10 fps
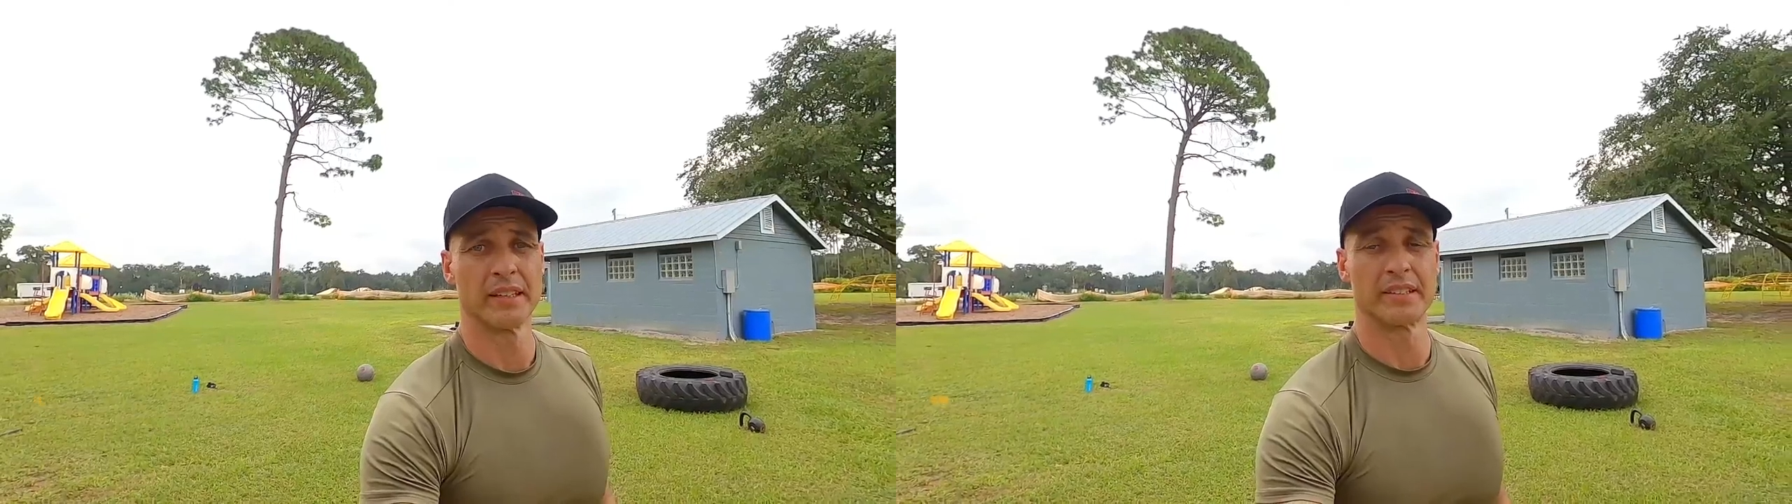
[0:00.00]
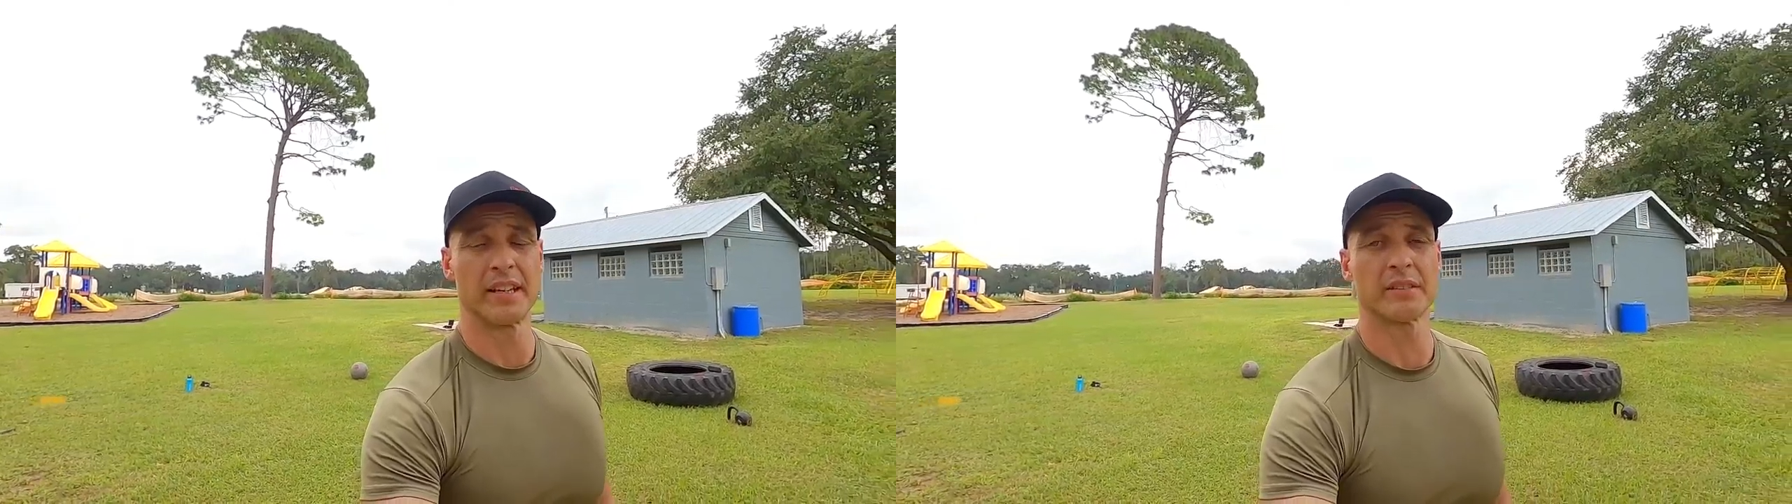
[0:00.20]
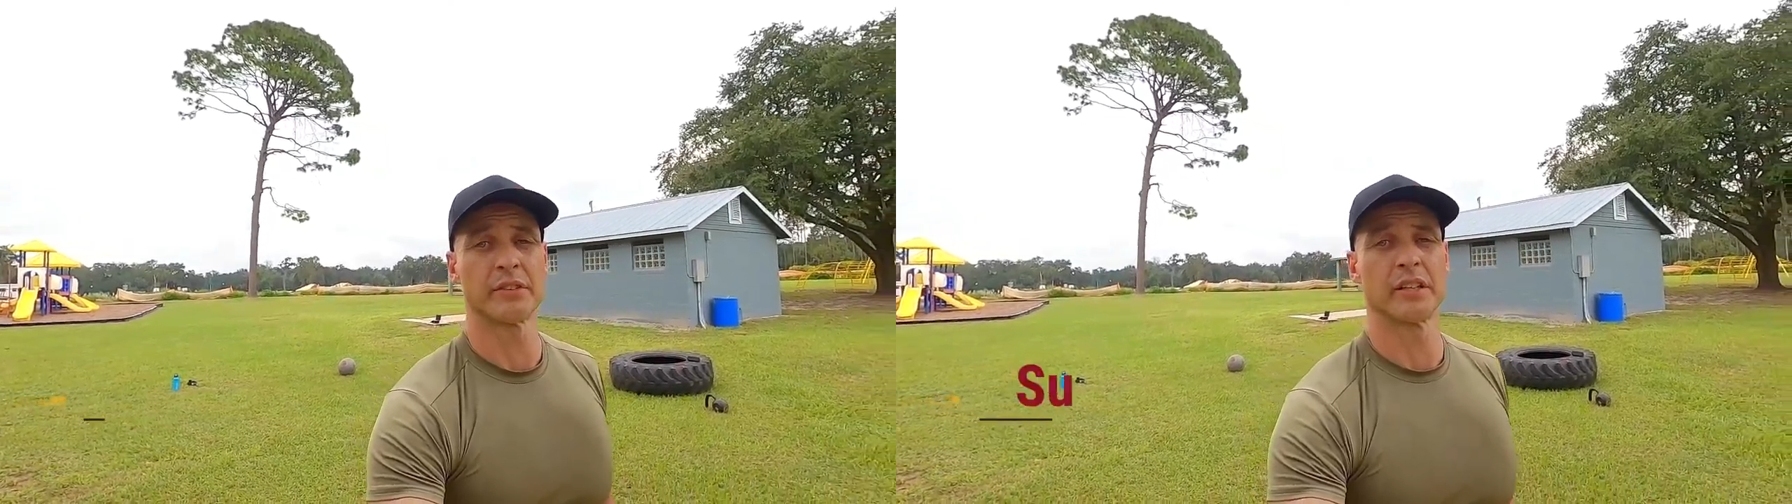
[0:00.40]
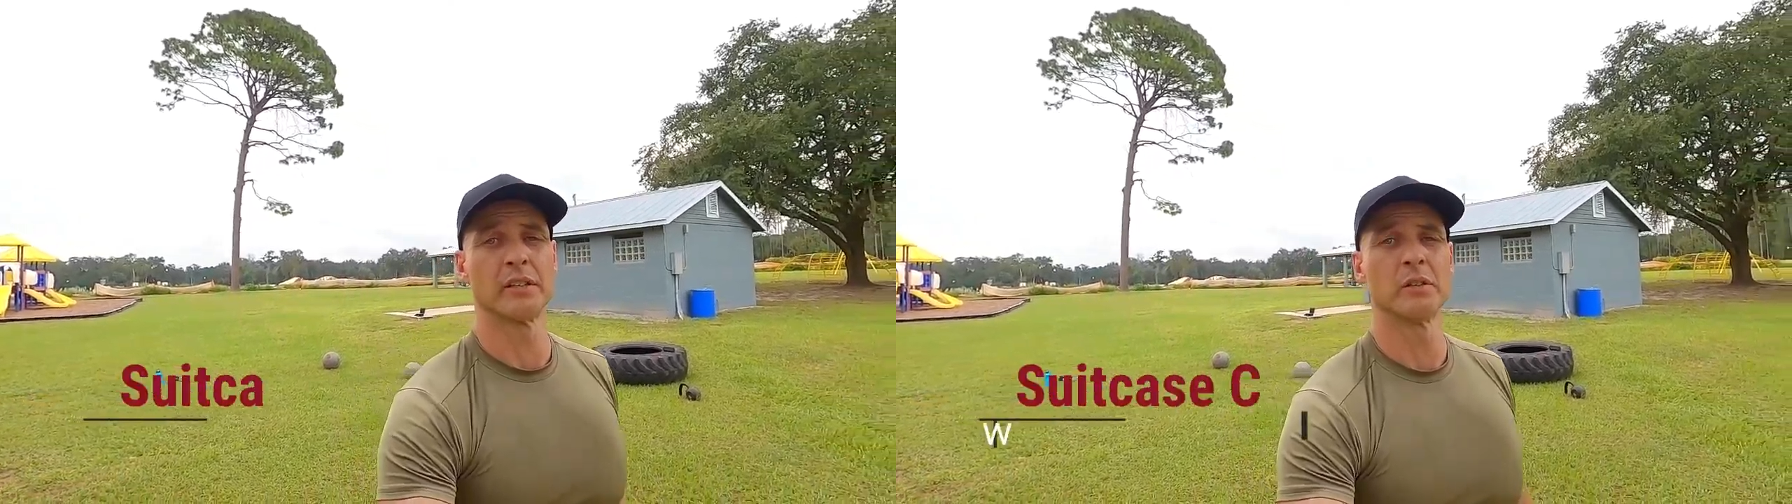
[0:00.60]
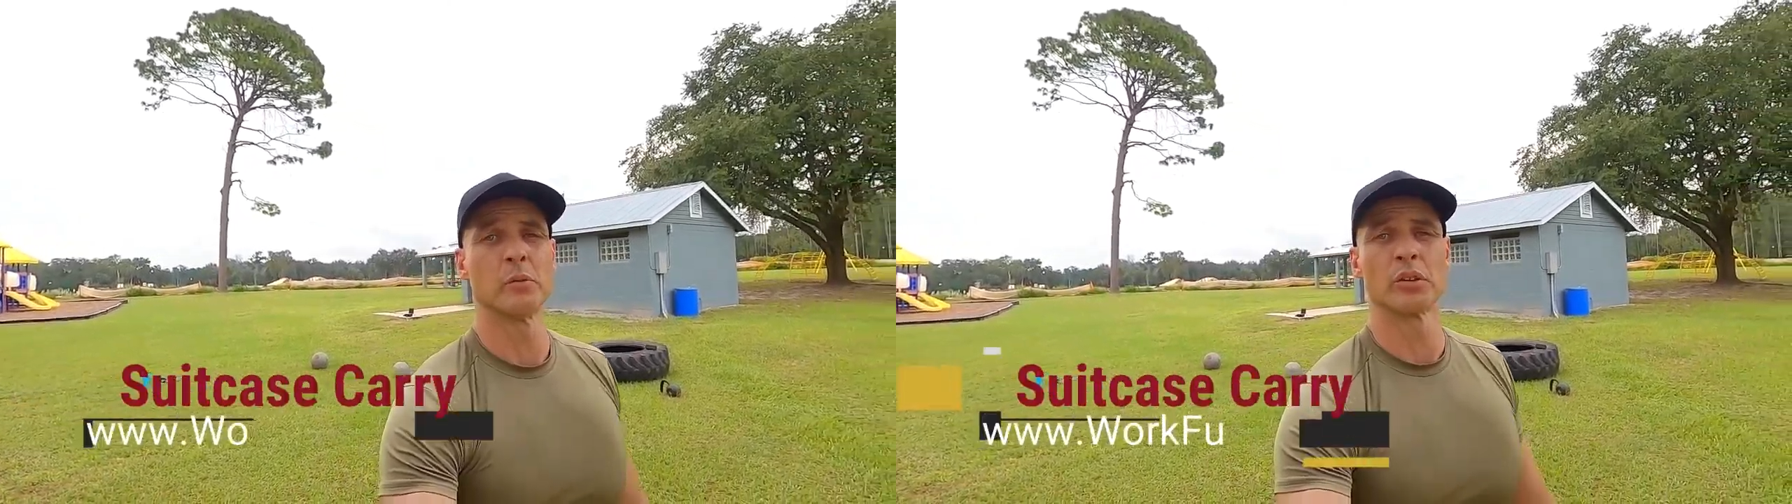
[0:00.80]
In today's
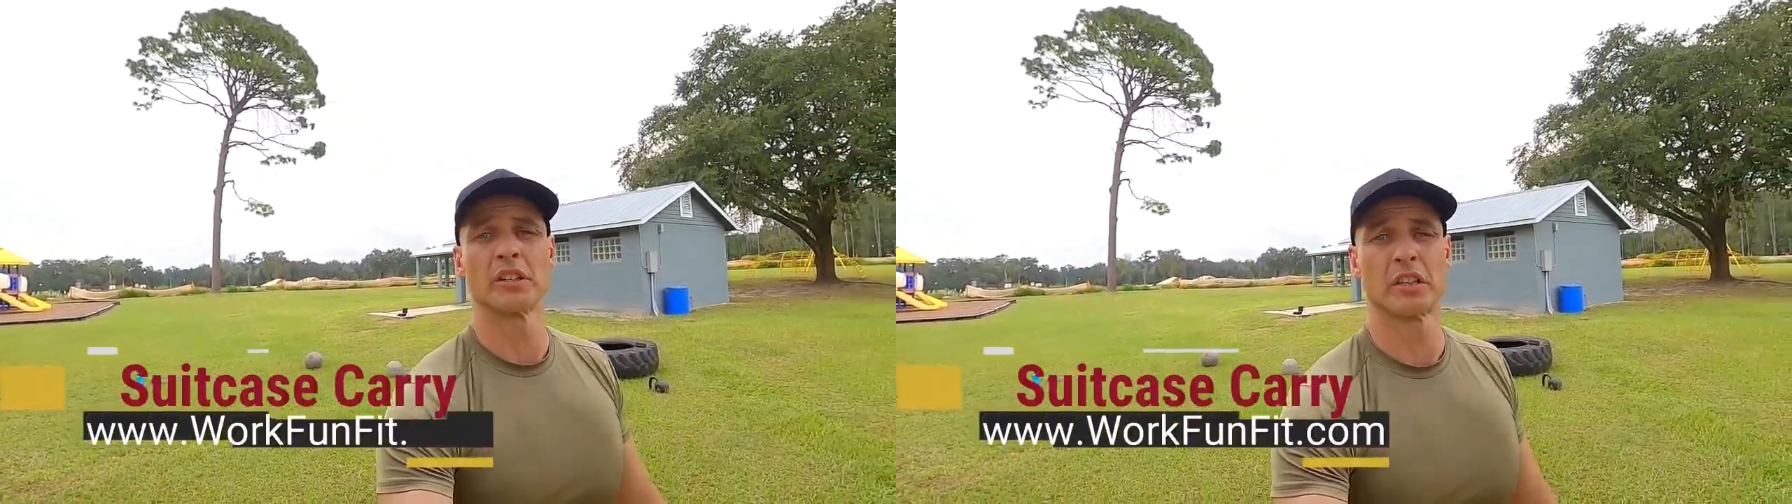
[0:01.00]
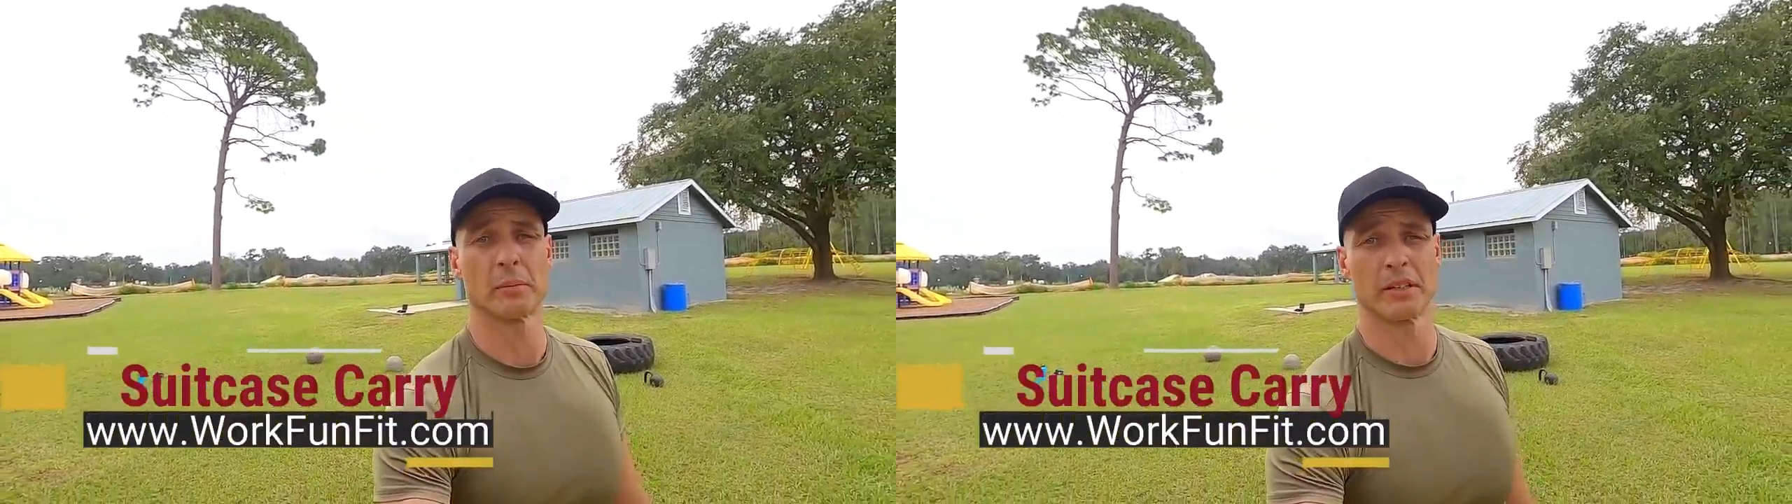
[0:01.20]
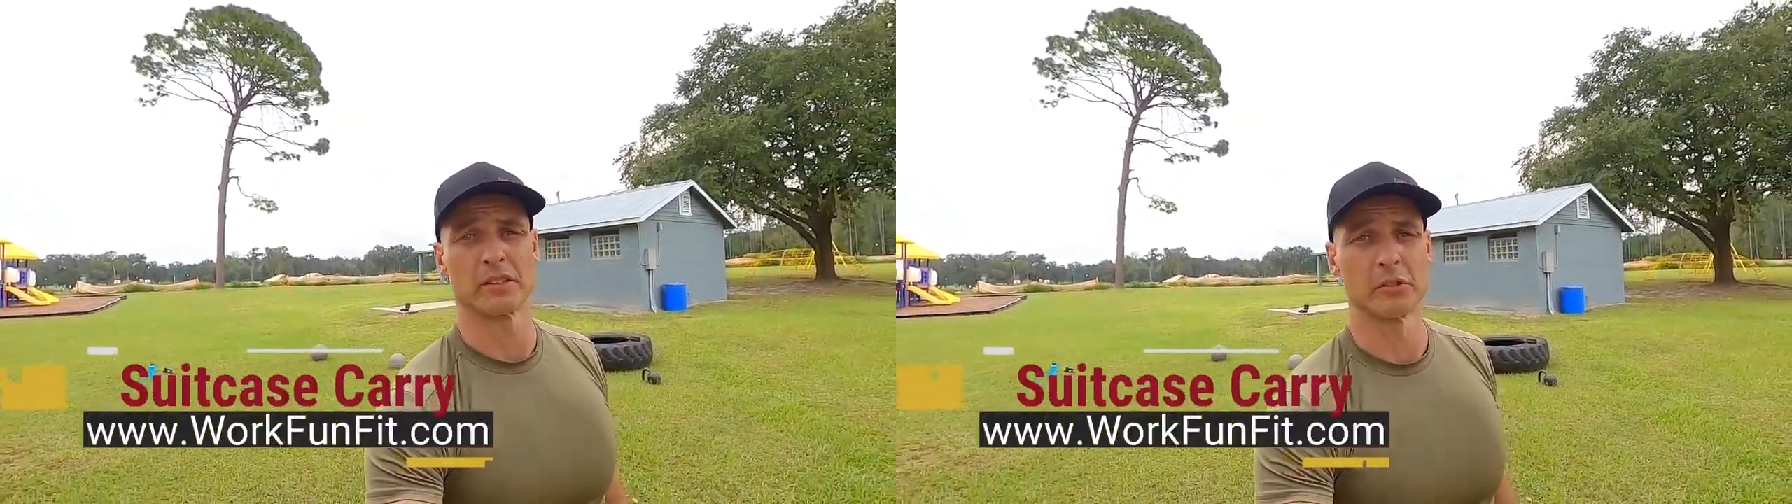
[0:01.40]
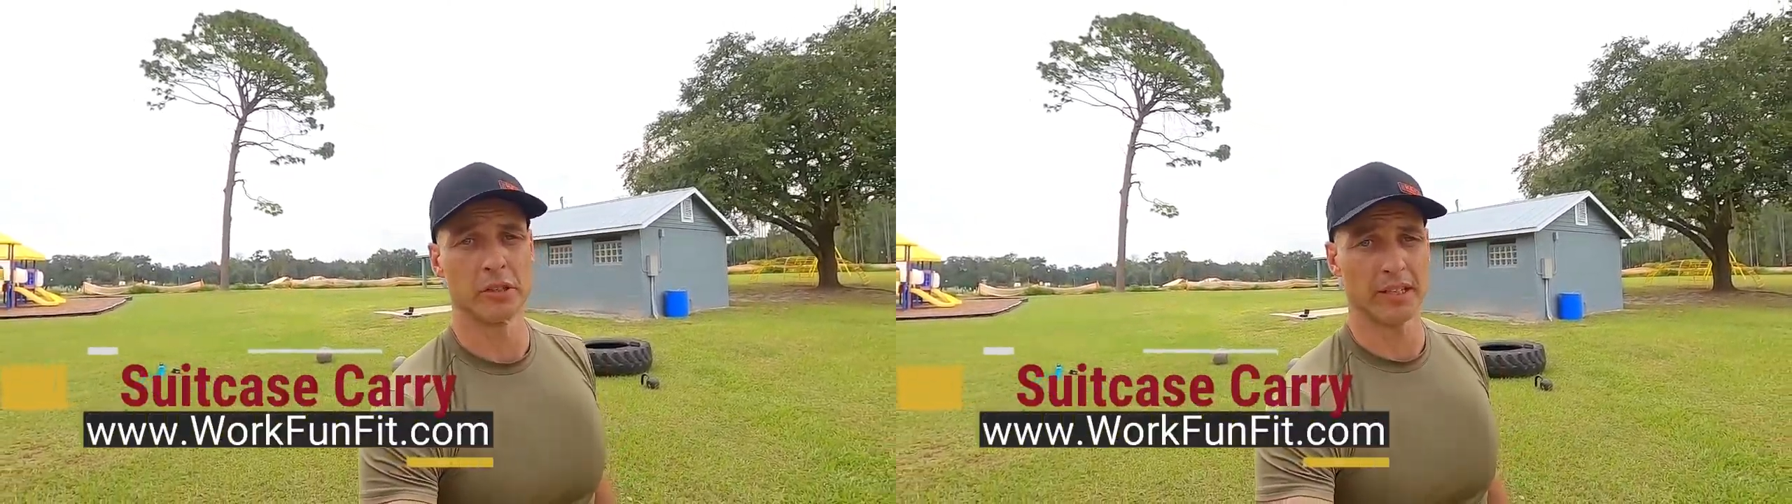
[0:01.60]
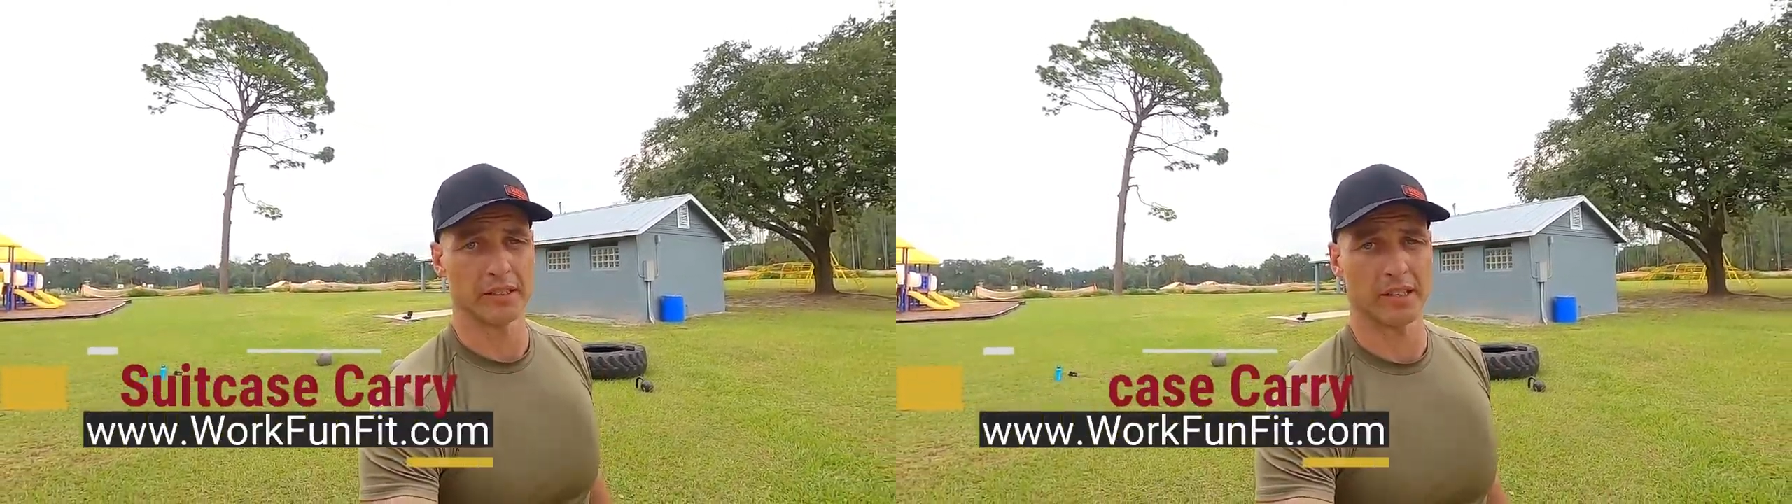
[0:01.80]
video, we're gonna talk about the
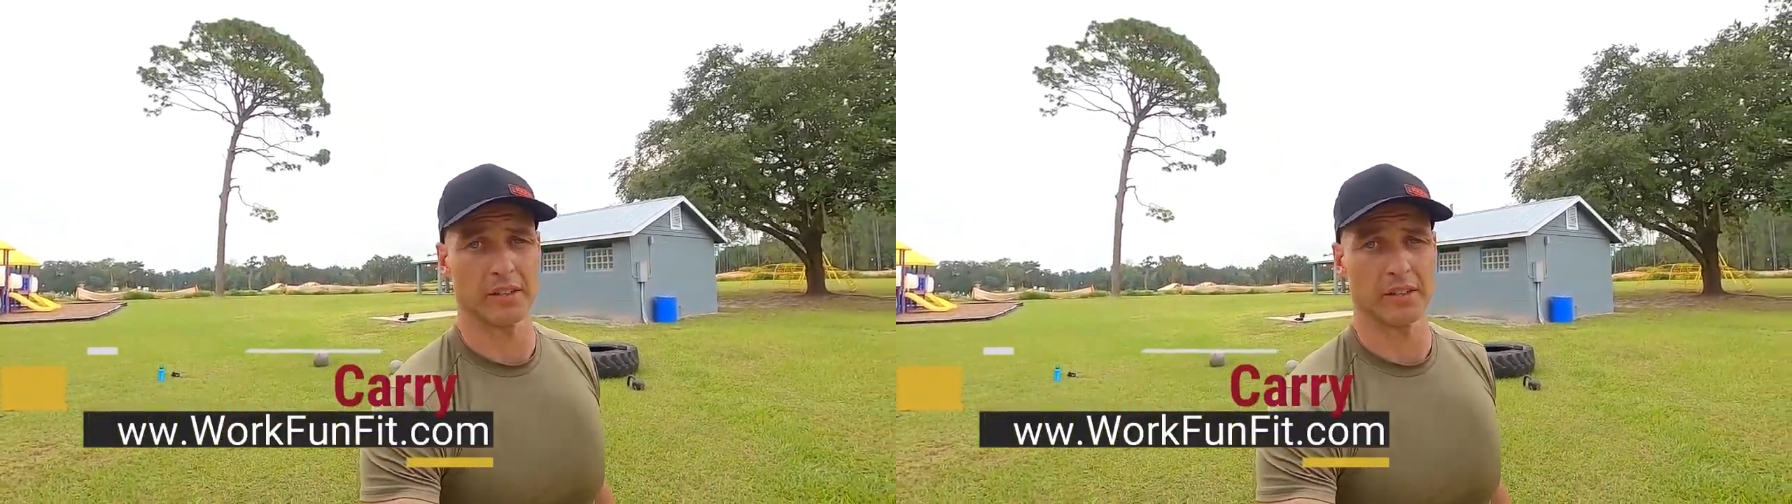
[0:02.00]
suitcase